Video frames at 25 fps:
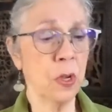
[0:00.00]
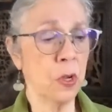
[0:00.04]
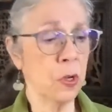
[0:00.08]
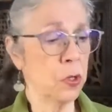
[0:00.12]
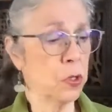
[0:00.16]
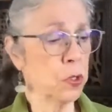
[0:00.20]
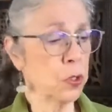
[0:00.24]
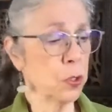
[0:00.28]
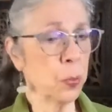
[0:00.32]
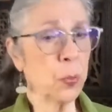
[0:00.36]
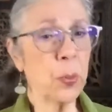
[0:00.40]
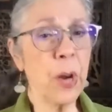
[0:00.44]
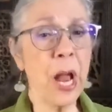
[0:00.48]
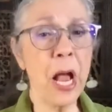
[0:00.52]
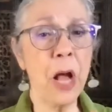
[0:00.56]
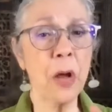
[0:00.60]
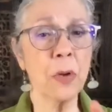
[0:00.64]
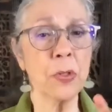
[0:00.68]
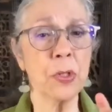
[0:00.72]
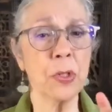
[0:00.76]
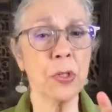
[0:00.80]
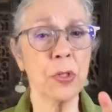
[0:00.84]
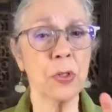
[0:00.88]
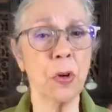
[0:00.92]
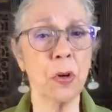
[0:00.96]

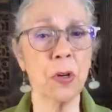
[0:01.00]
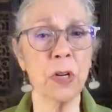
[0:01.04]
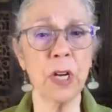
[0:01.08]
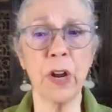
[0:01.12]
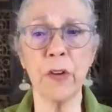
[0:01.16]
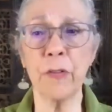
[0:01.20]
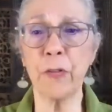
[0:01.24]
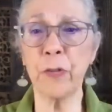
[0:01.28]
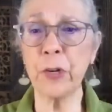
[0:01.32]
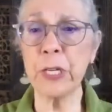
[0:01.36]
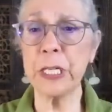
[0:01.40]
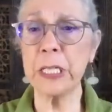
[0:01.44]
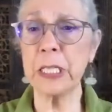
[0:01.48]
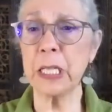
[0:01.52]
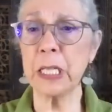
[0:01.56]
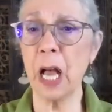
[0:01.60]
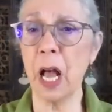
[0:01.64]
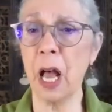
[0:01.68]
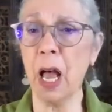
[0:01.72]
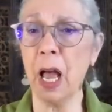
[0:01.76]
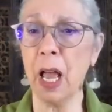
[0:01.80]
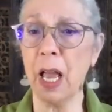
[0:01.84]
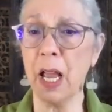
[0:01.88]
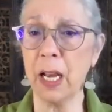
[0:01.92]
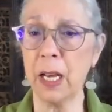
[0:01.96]
surrounded on every
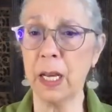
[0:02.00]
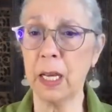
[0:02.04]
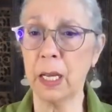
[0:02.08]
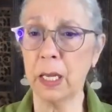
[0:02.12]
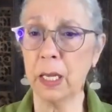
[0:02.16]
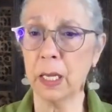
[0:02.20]
side